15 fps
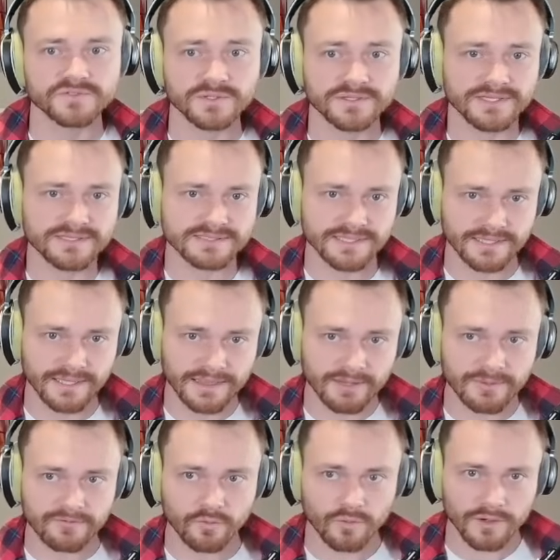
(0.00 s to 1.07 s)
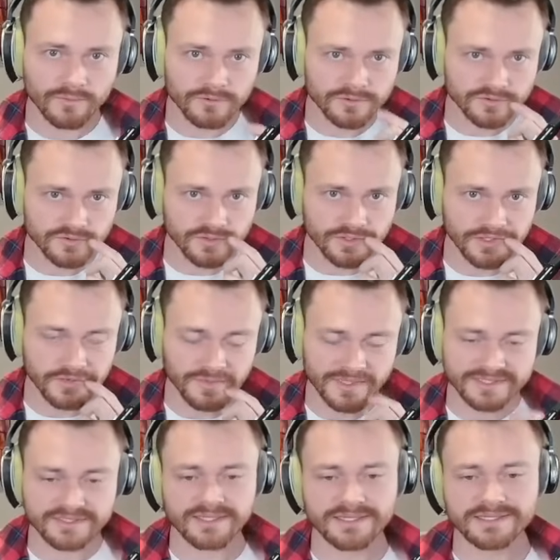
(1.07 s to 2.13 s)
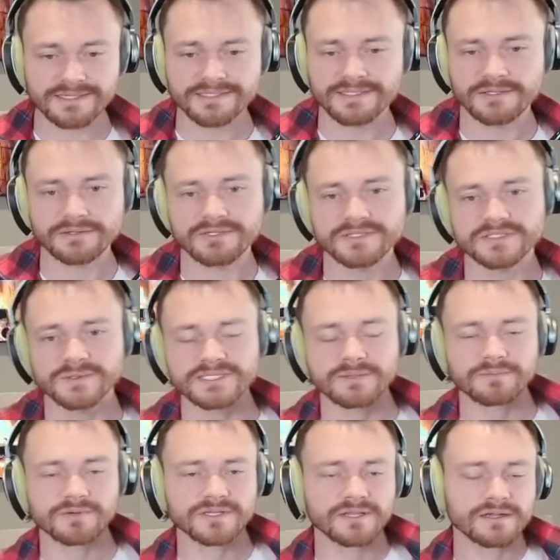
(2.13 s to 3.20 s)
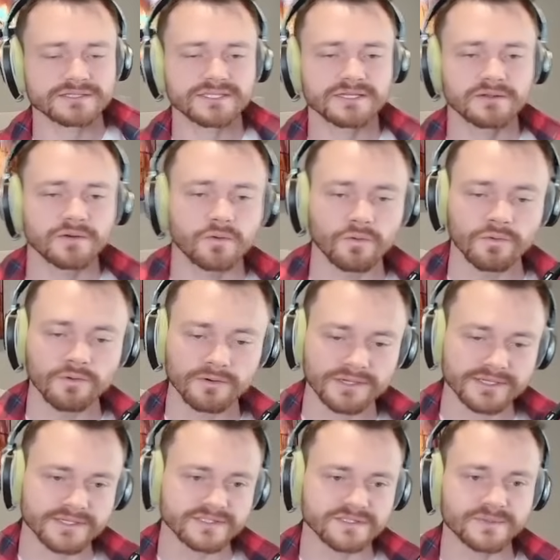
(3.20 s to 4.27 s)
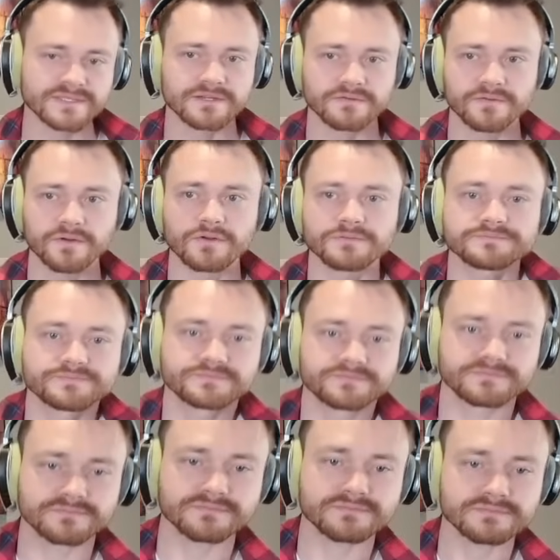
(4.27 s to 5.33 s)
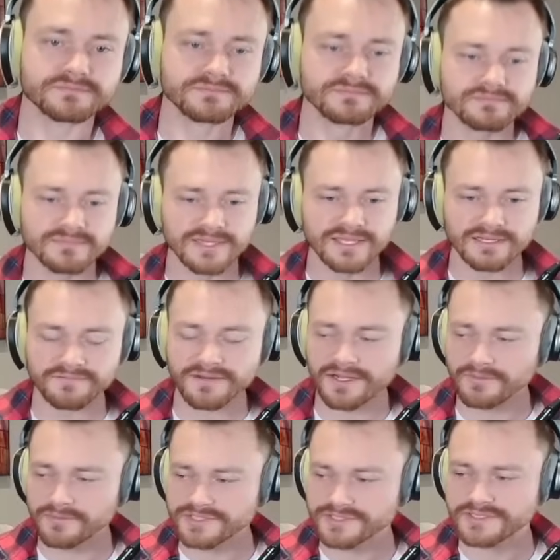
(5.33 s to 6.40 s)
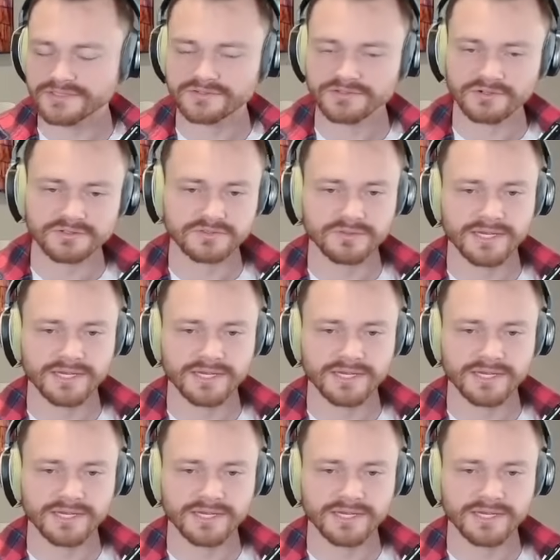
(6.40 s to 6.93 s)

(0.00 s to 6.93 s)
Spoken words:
So I think this is it. I think we have one more draw here, basically. It either needs to be Temporary Lockdown or it needs to be Sunfall. And if not, we just didn't draw